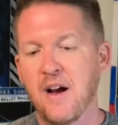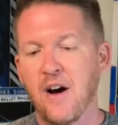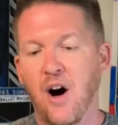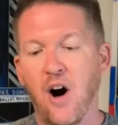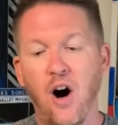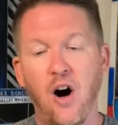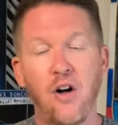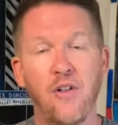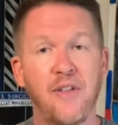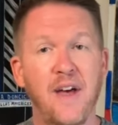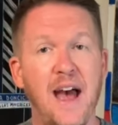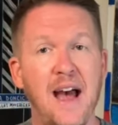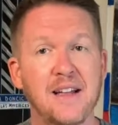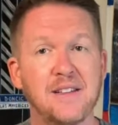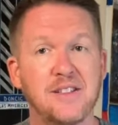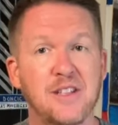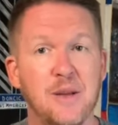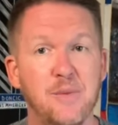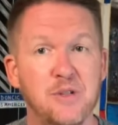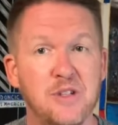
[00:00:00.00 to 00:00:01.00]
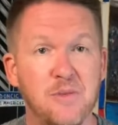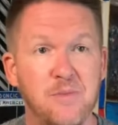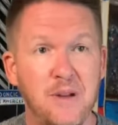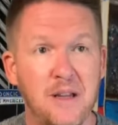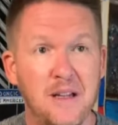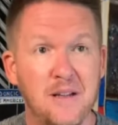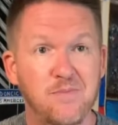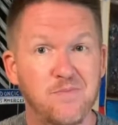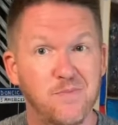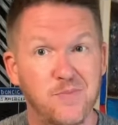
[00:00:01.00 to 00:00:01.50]
all that seems to
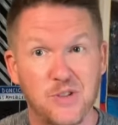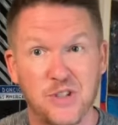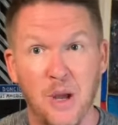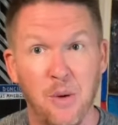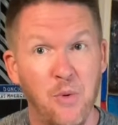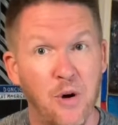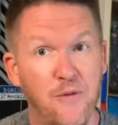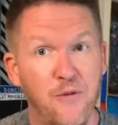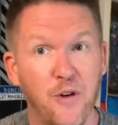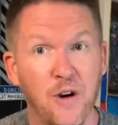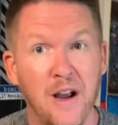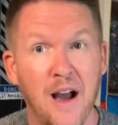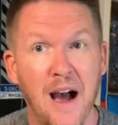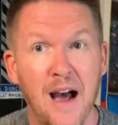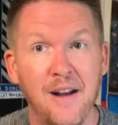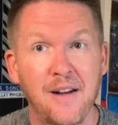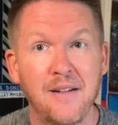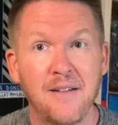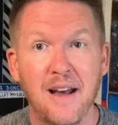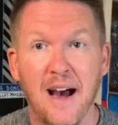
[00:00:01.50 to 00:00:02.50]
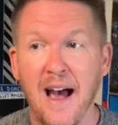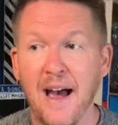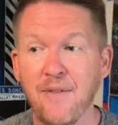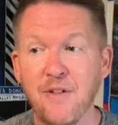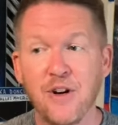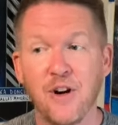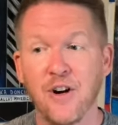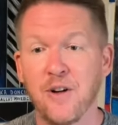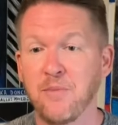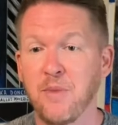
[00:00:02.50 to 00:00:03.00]
be somewhat forgotten. I
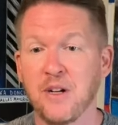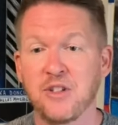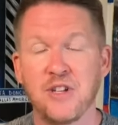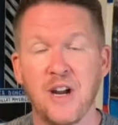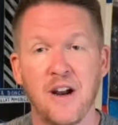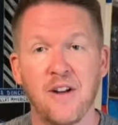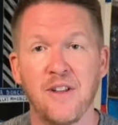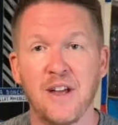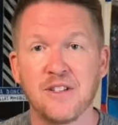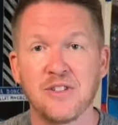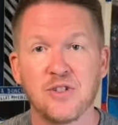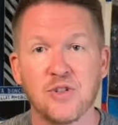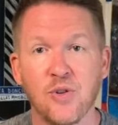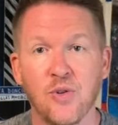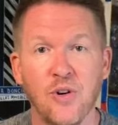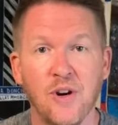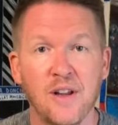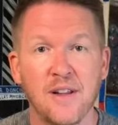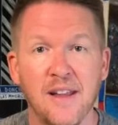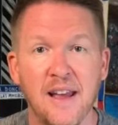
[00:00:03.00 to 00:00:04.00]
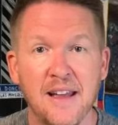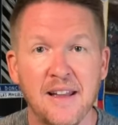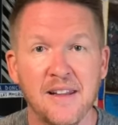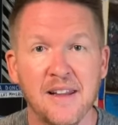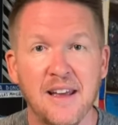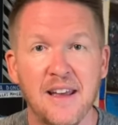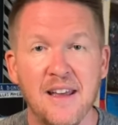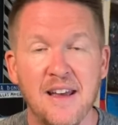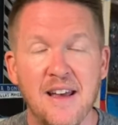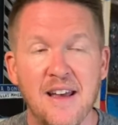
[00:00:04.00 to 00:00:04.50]
haven't heard much out of that story
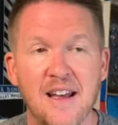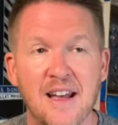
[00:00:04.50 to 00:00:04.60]
lately.